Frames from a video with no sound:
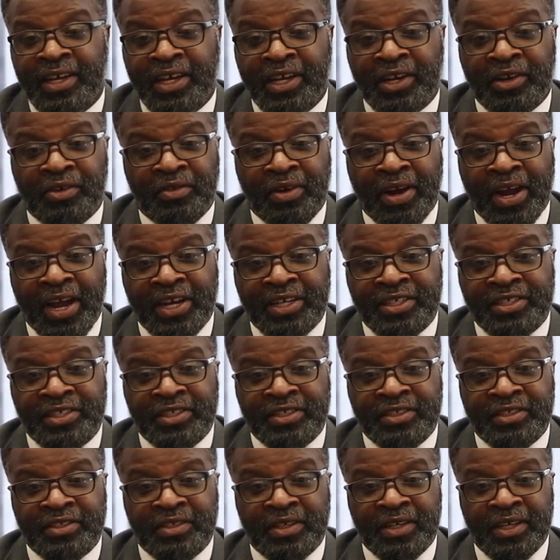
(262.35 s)

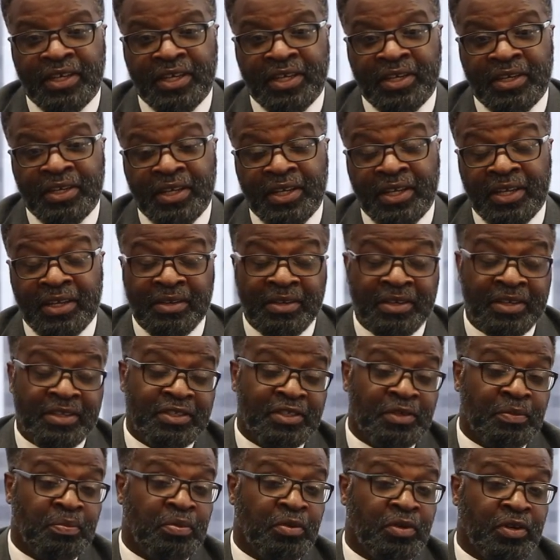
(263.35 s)
interactions and
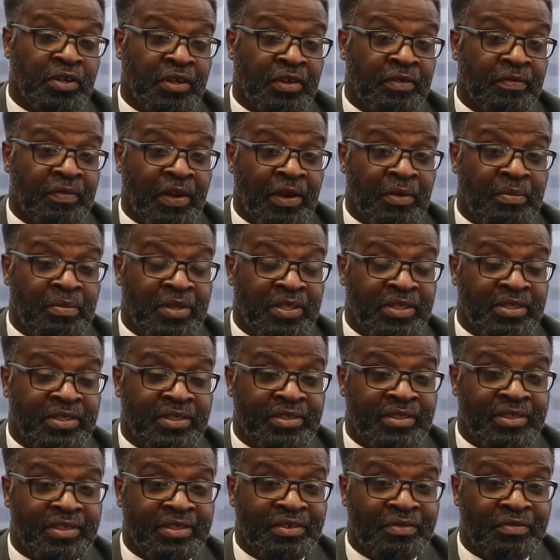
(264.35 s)
support of our
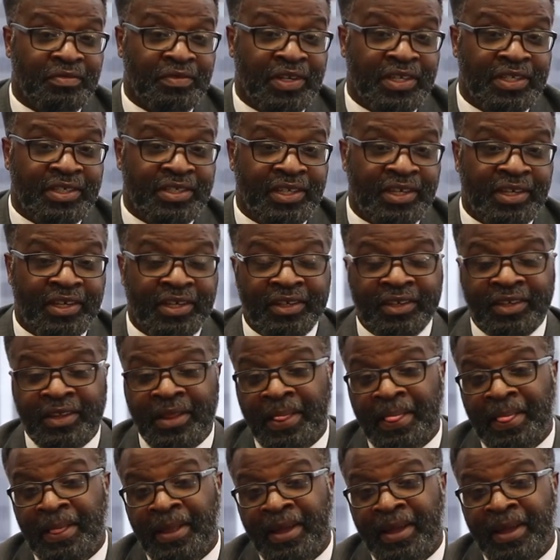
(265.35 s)
businesses and retail.